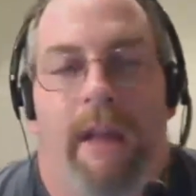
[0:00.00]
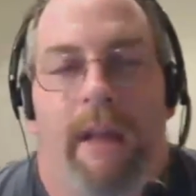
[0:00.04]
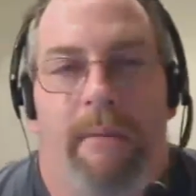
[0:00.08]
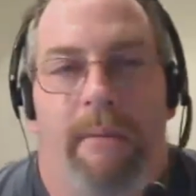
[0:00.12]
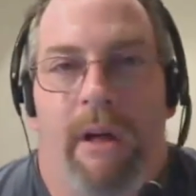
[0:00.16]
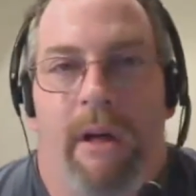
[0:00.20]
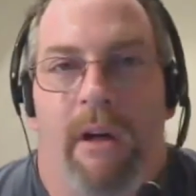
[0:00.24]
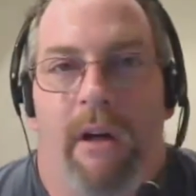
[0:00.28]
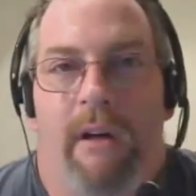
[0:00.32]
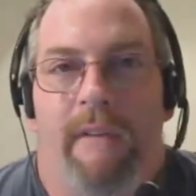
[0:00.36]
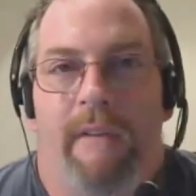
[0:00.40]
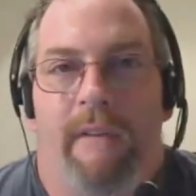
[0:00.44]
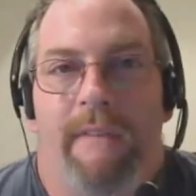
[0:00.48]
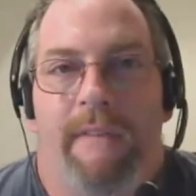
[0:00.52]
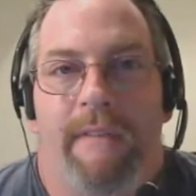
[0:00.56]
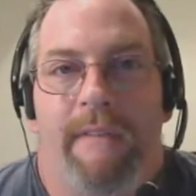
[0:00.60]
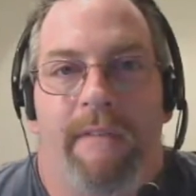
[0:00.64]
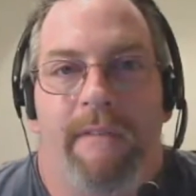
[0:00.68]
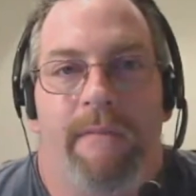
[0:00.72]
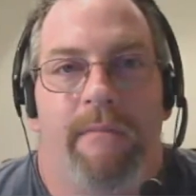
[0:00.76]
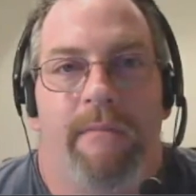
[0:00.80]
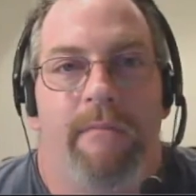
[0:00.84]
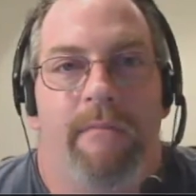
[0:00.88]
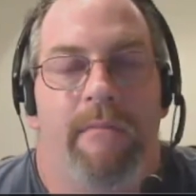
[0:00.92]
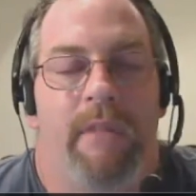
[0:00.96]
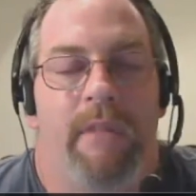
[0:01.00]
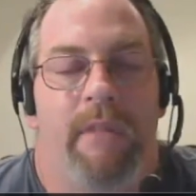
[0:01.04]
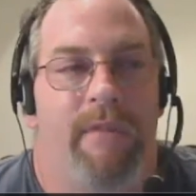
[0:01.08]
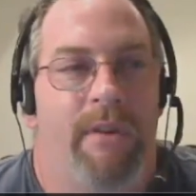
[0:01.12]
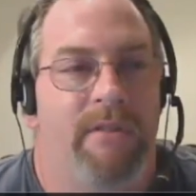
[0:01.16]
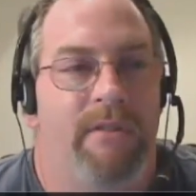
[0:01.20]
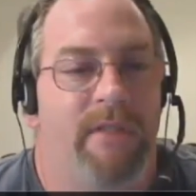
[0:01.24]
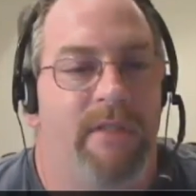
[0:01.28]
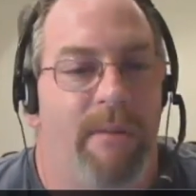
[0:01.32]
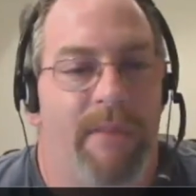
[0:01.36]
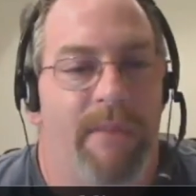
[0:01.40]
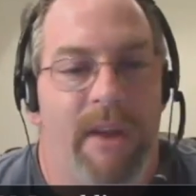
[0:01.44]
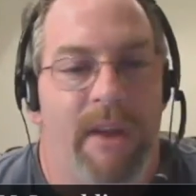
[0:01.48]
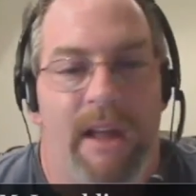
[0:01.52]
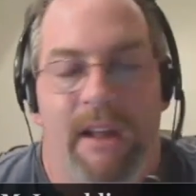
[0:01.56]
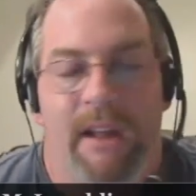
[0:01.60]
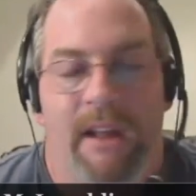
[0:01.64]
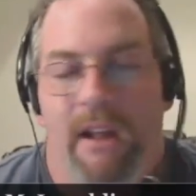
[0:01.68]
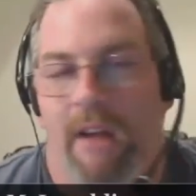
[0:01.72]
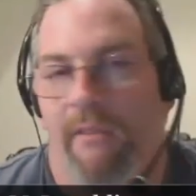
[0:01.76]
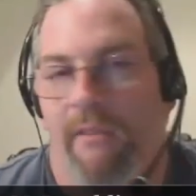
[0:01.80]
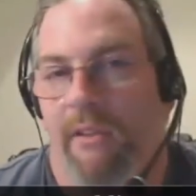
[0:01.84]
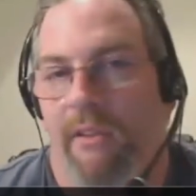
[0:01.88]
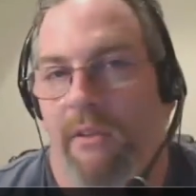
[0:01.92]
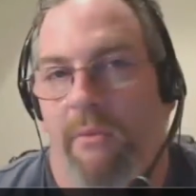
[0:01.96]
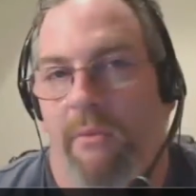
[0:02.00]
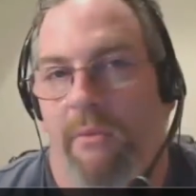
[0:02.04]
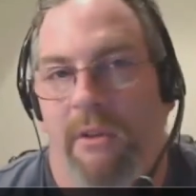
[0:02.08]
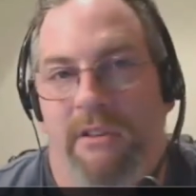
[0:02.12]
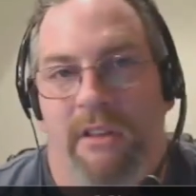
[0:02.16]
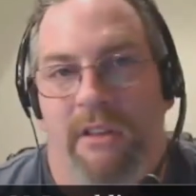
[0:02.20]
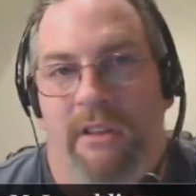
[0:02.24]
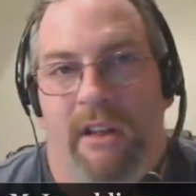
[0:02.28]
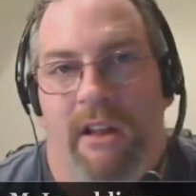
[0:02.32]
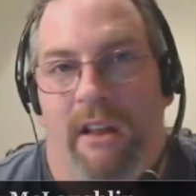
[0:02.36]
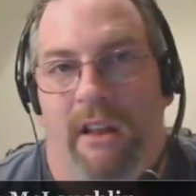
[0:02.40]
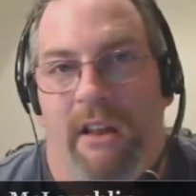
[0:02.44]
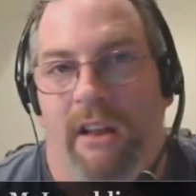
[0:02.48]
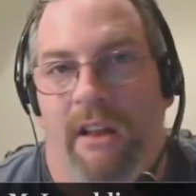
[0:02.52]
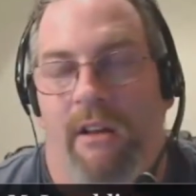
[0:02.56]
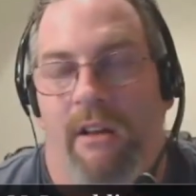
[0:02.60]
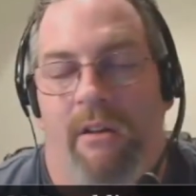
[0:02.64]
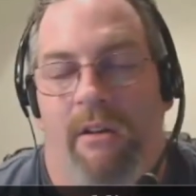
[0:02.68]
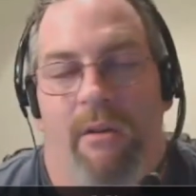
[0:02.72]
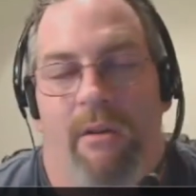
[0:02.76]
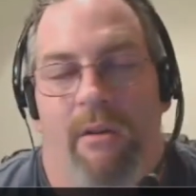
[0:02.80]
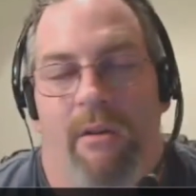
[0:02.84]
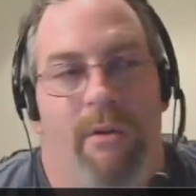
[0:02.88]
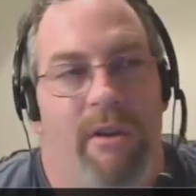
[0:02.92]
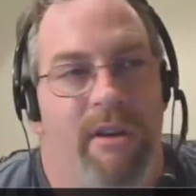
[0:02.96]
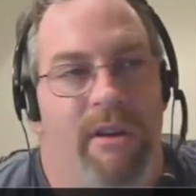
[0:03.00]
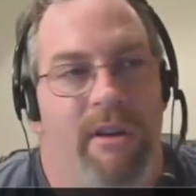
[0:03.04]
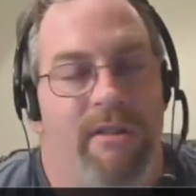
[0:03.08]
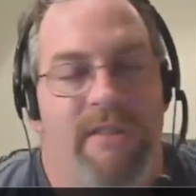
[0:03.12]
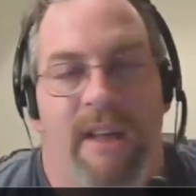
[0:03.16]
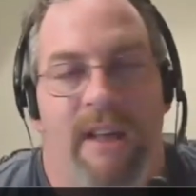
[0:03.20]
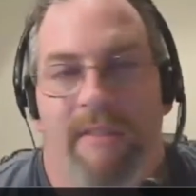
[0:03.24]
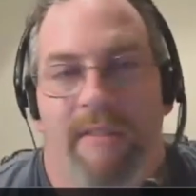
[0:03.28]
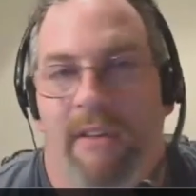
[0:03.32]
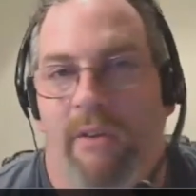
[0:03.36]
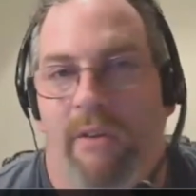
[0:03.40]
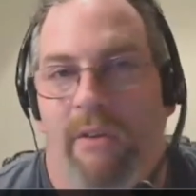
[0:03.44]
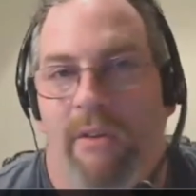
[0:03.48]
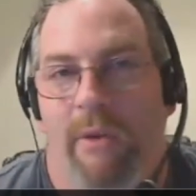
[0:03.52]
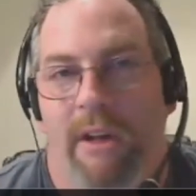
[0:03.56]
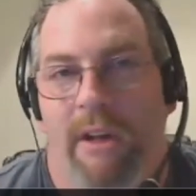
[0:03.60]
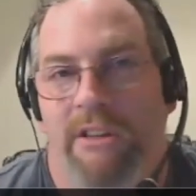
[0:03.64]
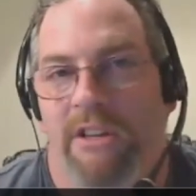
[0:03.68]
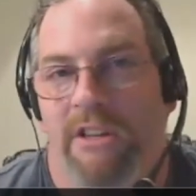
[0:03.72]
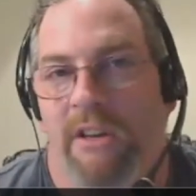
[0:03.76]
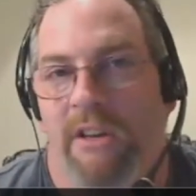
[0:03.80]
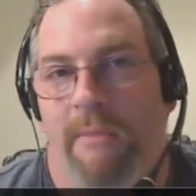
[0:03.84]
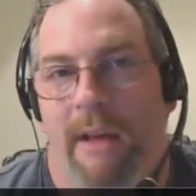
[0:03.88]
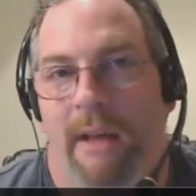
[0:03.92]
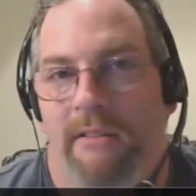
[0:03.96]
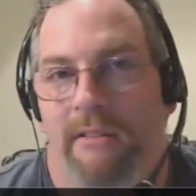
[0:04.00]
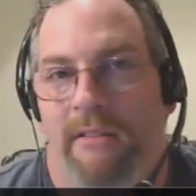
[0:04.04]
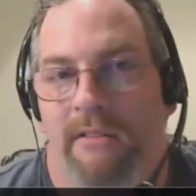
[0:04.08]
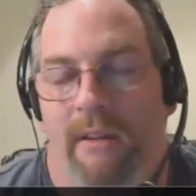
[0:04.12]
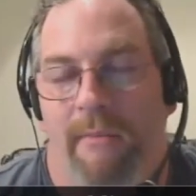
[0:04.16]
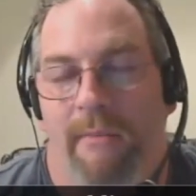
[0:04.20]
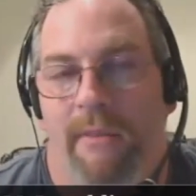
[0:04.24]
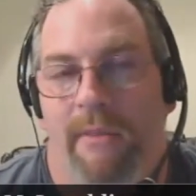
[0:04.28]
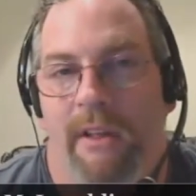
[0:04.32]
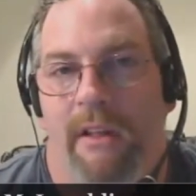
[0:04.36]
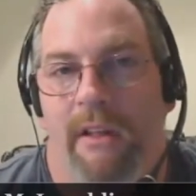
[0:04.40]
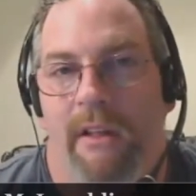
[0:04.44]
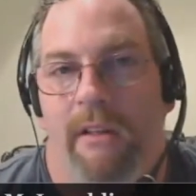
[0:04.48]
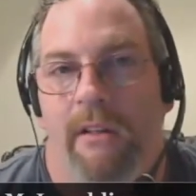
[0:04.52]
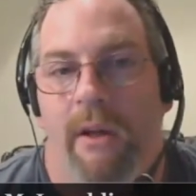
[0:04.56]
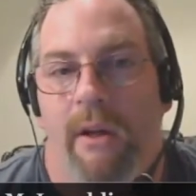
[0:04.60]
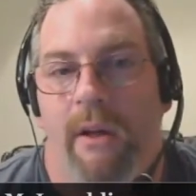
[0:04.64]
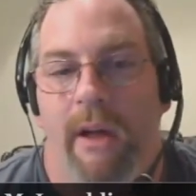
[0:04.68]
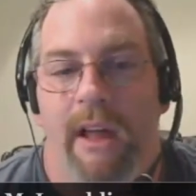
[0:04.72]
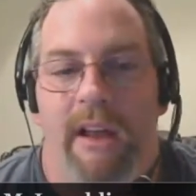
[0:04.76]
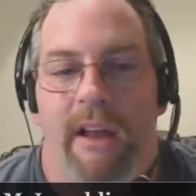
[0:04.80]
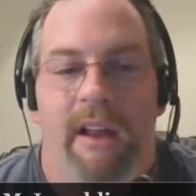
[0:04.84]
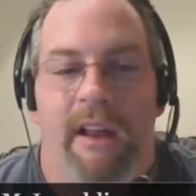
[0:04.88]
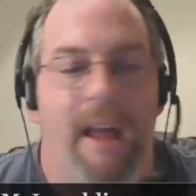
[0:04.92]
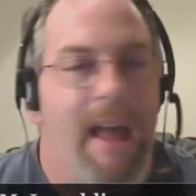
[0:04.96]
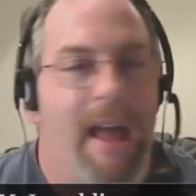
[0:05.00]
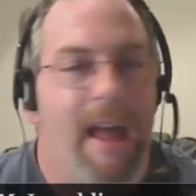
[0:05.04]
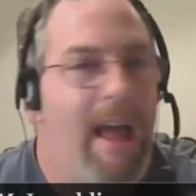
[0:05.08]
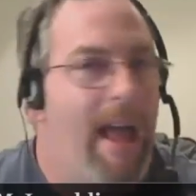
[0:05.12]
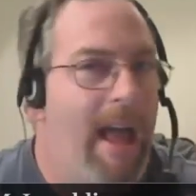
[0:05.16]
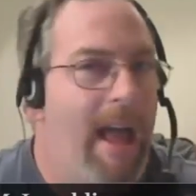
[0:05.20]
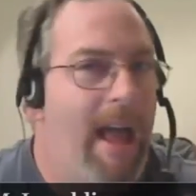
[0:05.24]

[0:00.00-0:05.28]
hit me off. If there's something I covered that wasn't clear or you just have a question about something, go ahead.